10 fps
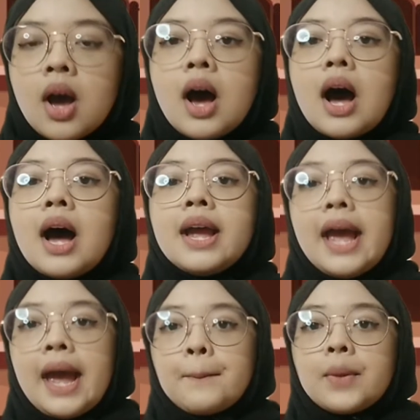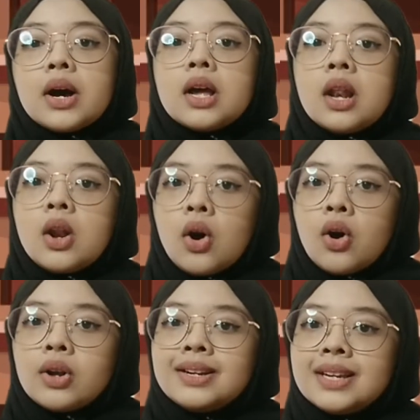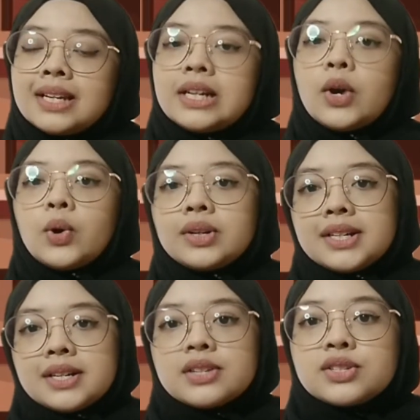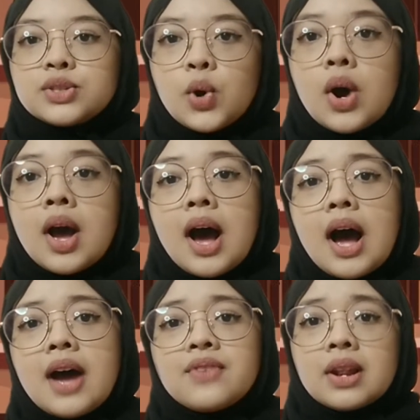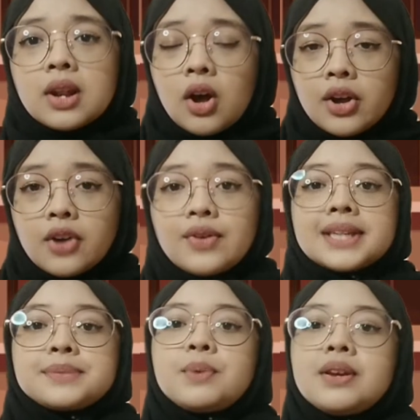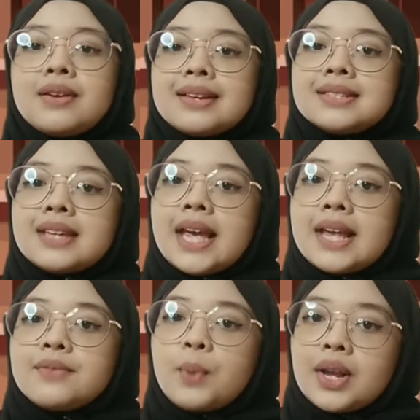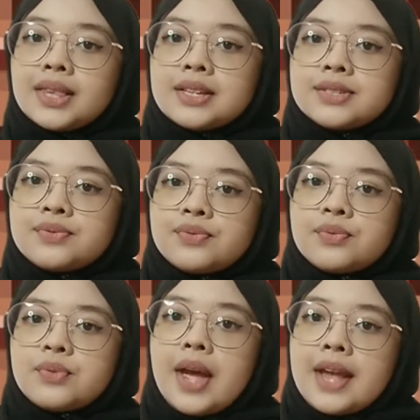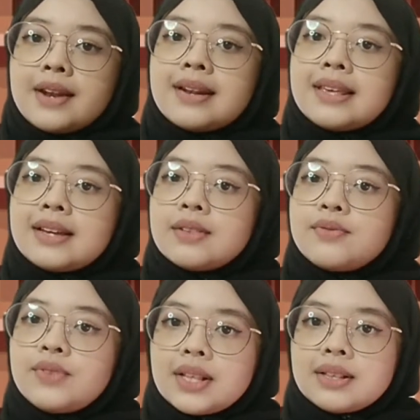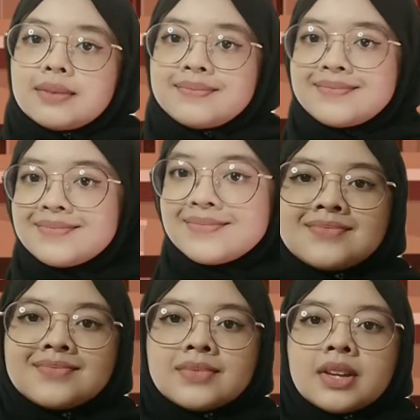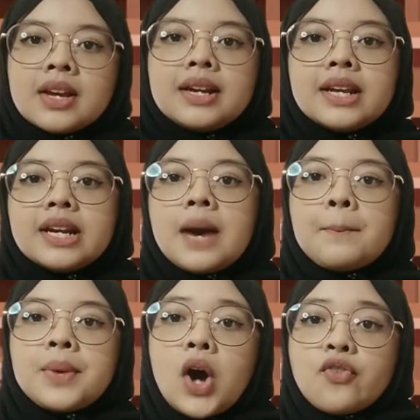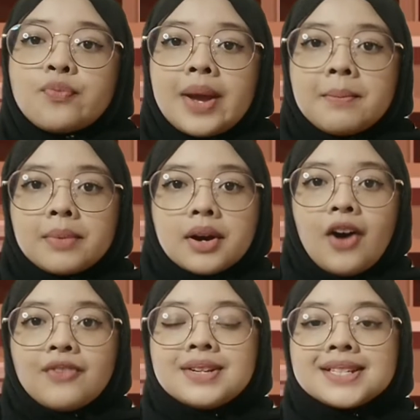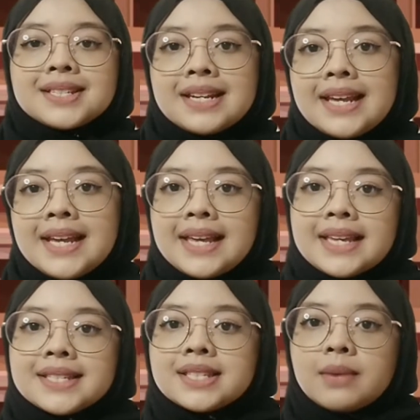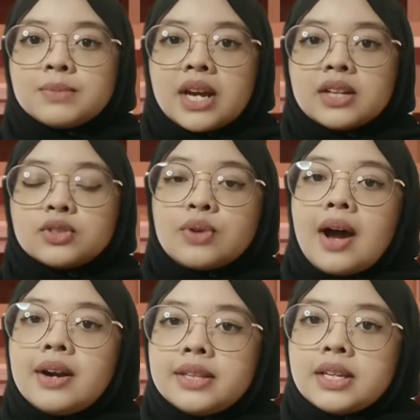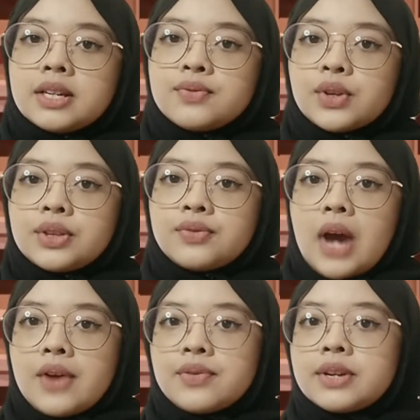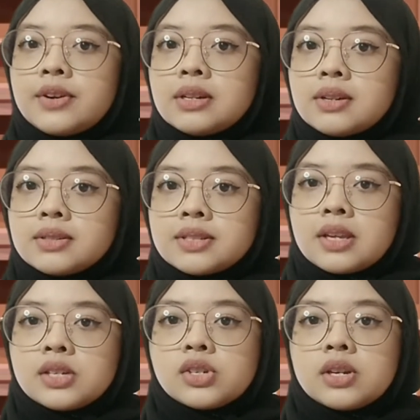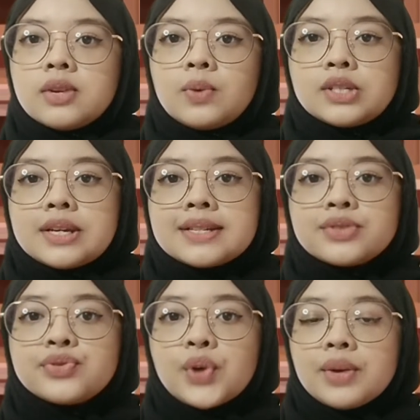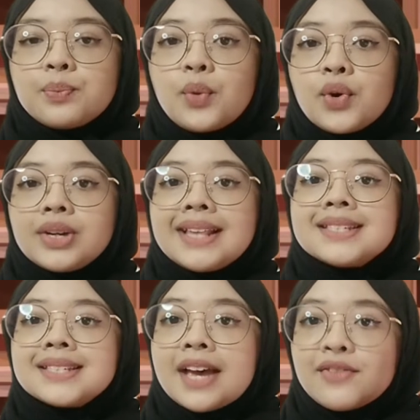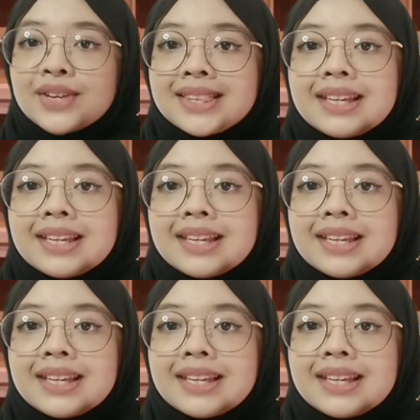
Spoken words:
I am a law degree holder, so I have a lot of experience in politics and legal field. The number of members of the Senate is subject to Article 45 Federal Constitution, which is not more than 70